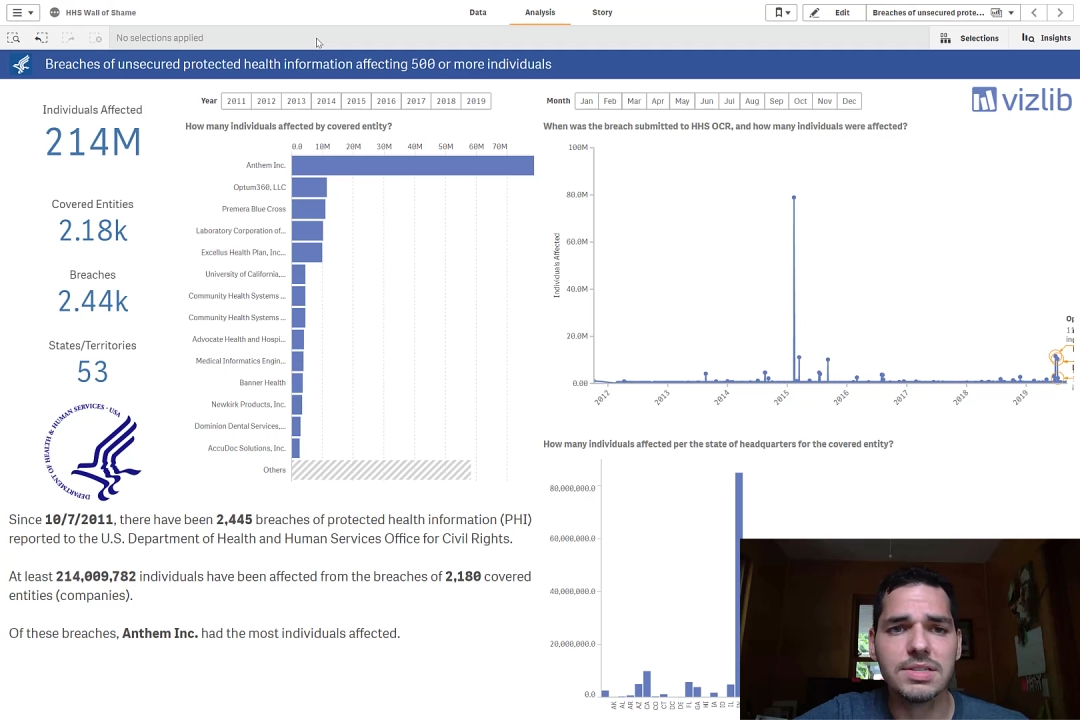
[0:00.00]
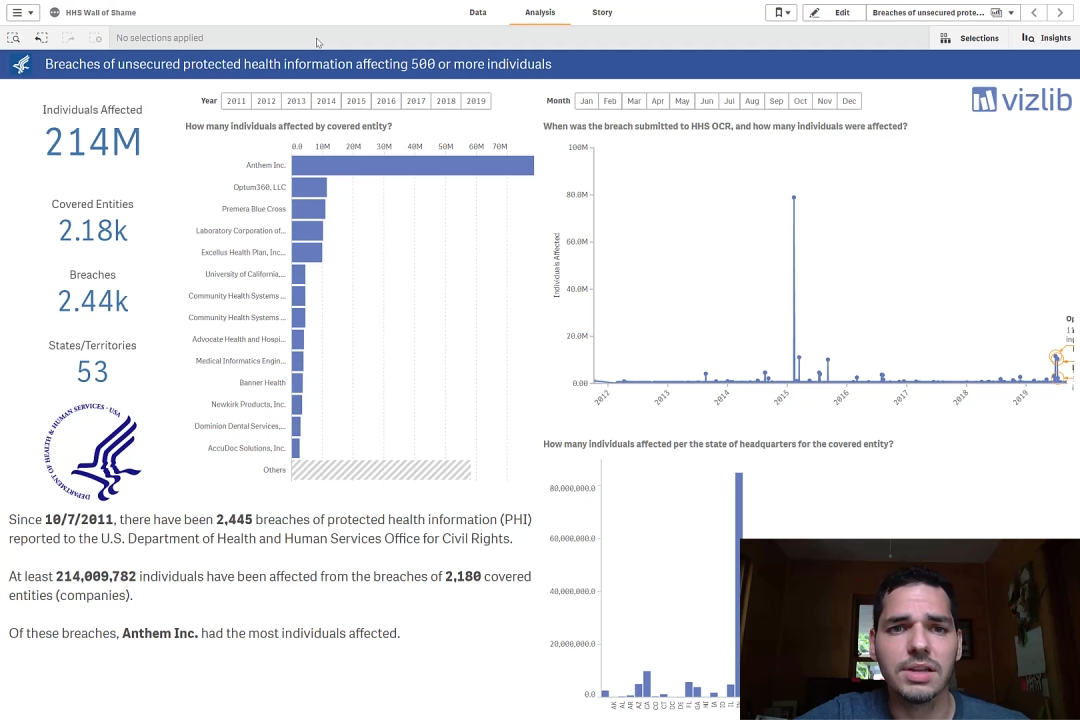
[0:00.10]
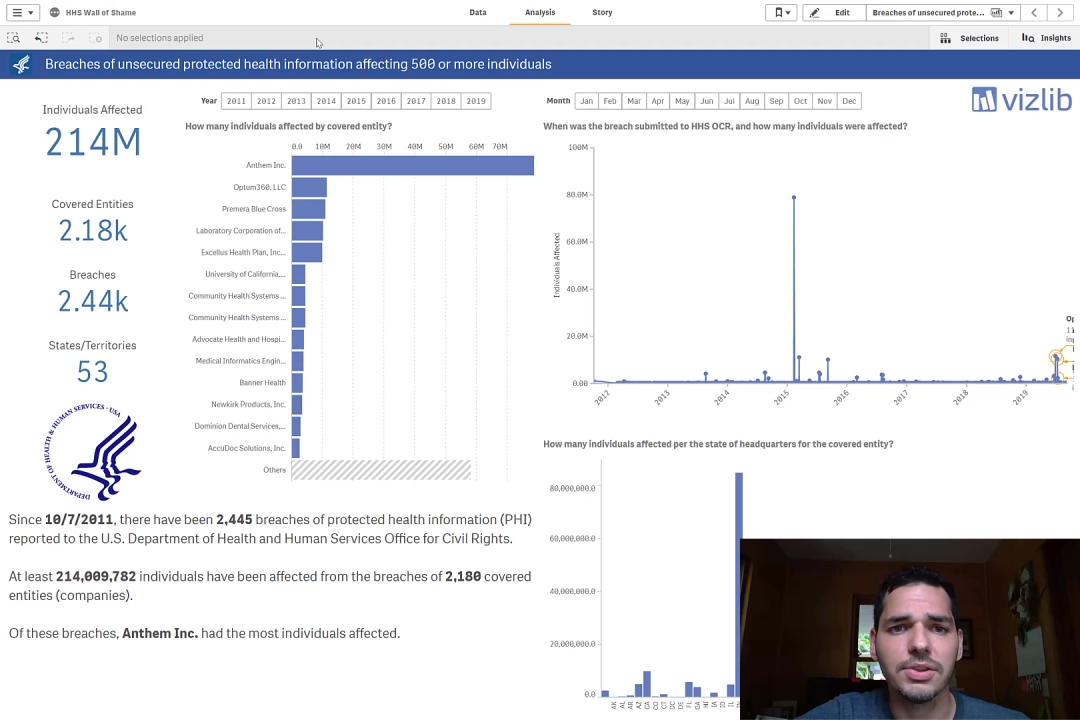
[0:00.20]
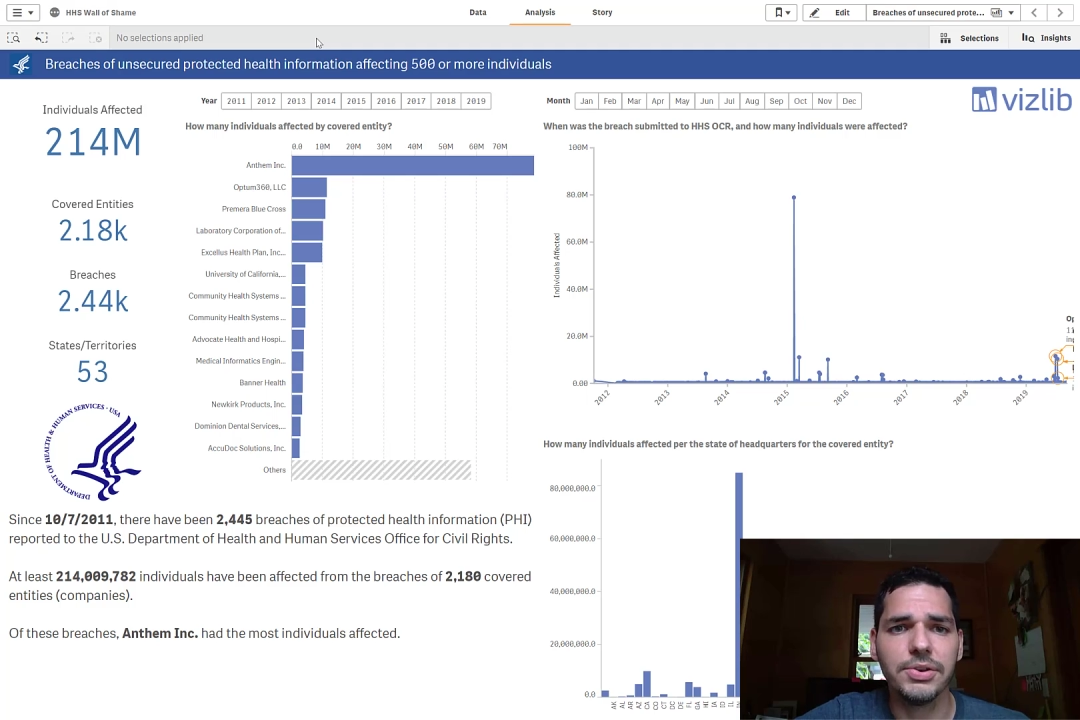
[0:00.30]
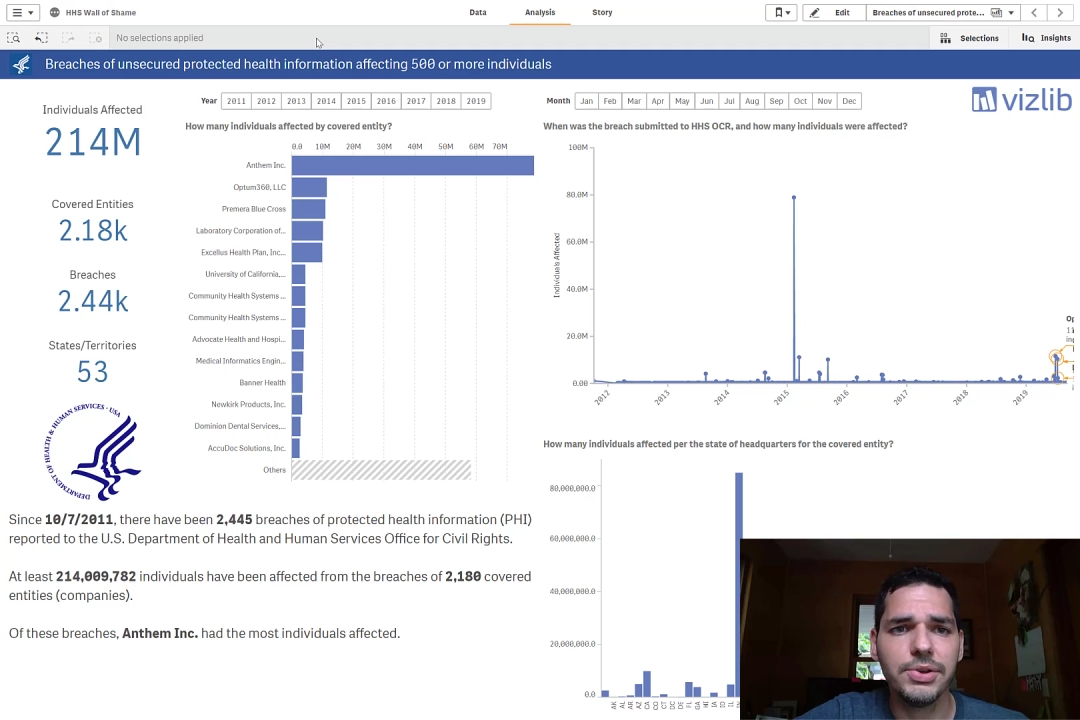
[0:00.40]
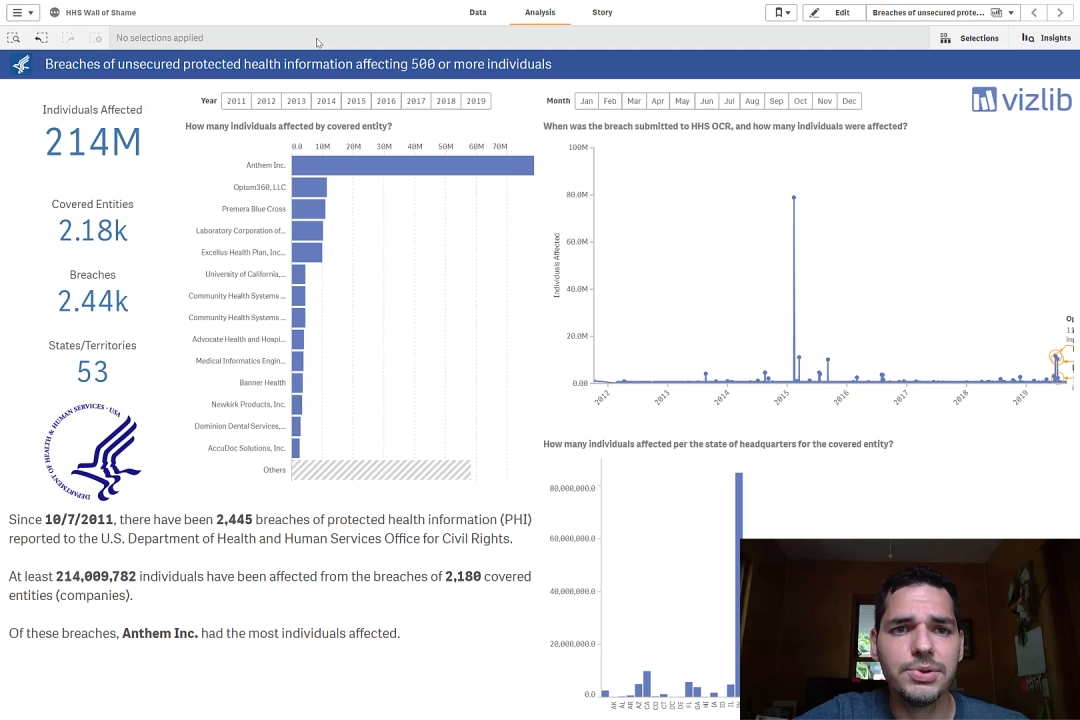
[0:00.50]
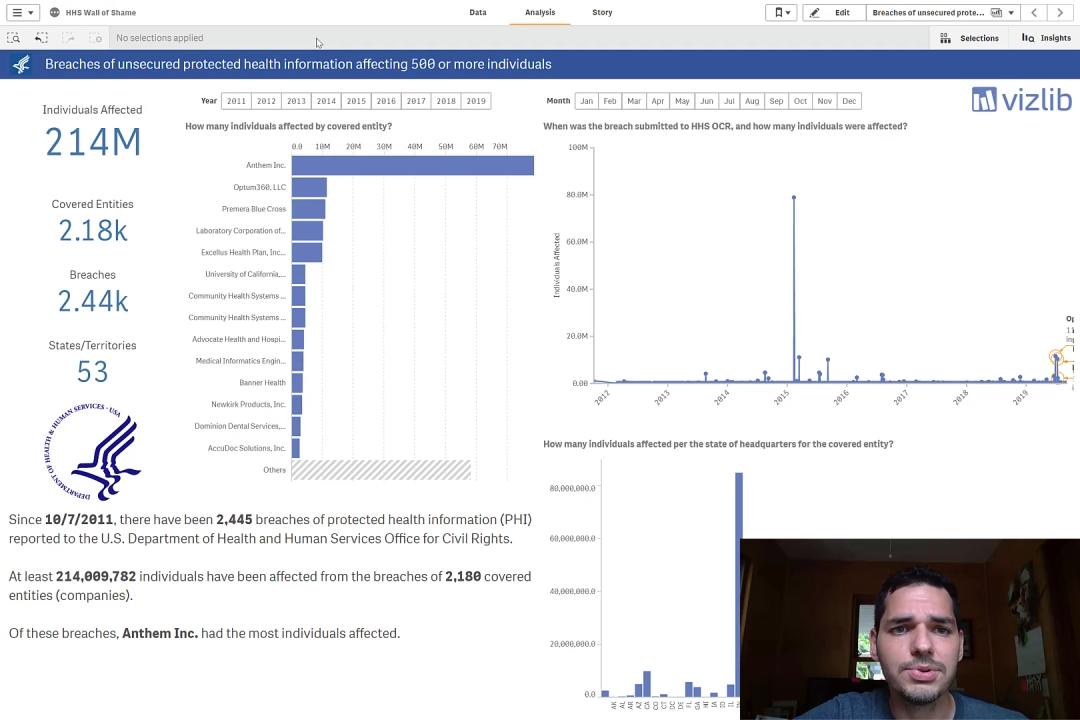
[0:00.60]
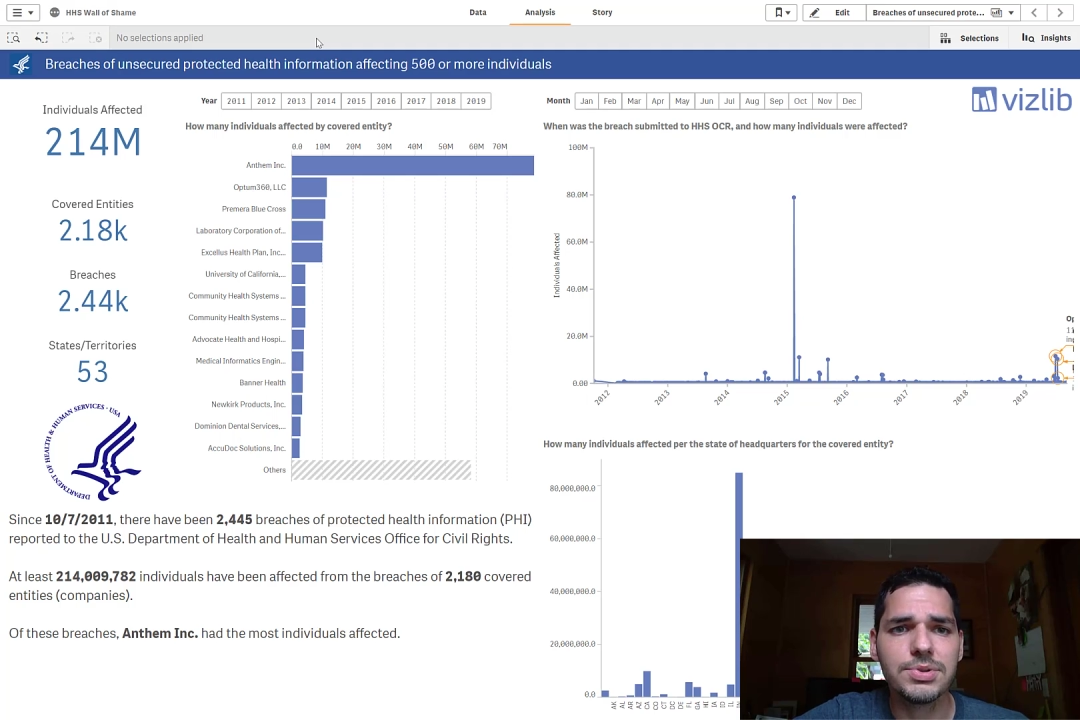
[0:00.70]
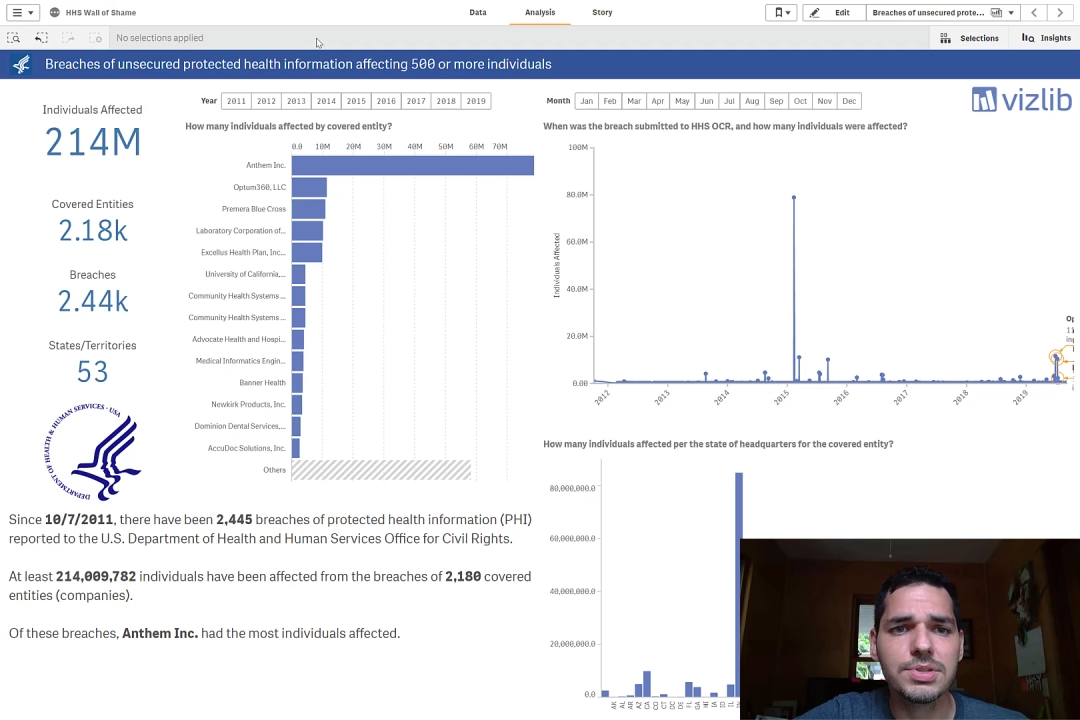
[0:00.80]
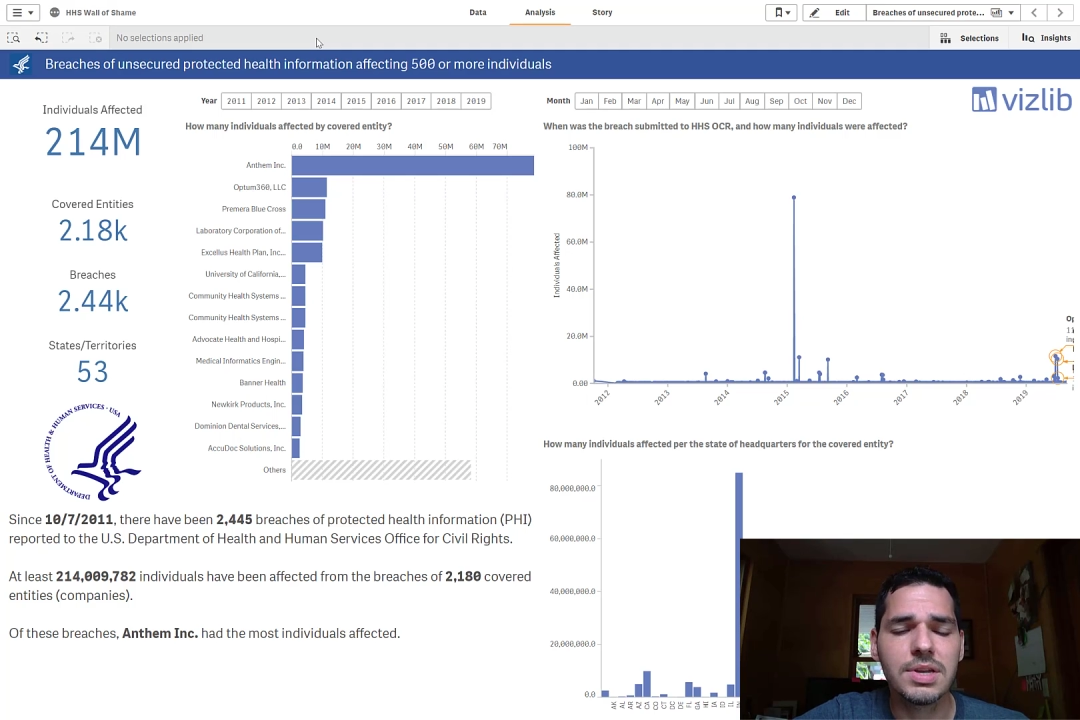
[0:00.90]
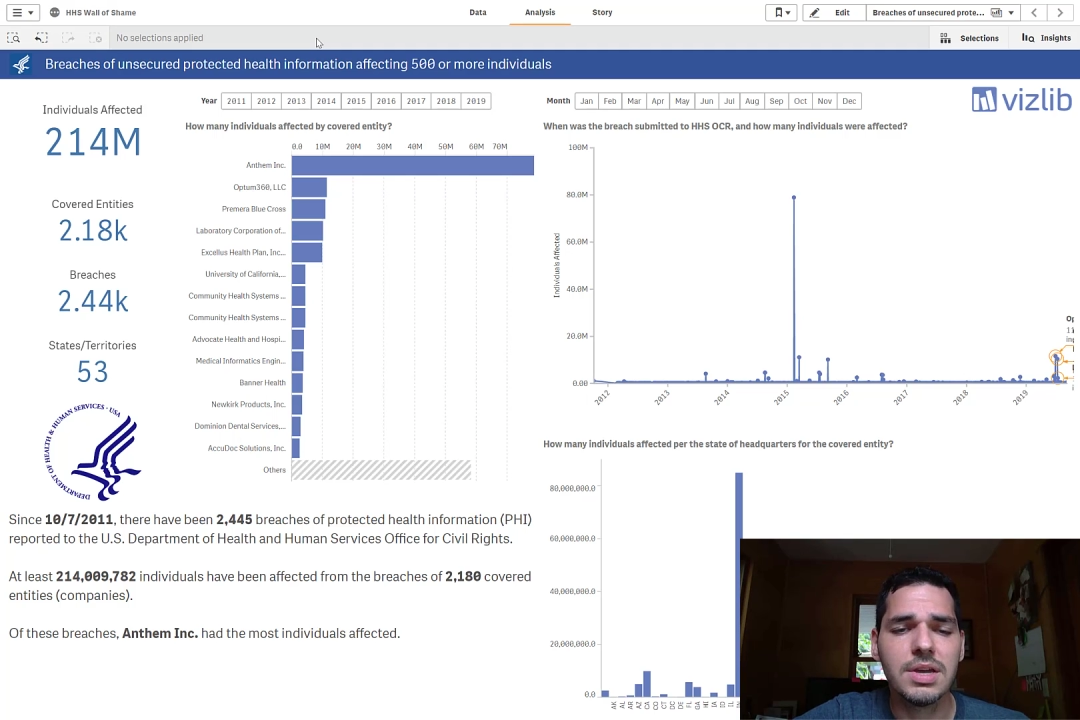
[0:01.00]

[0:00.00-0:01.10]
on the news,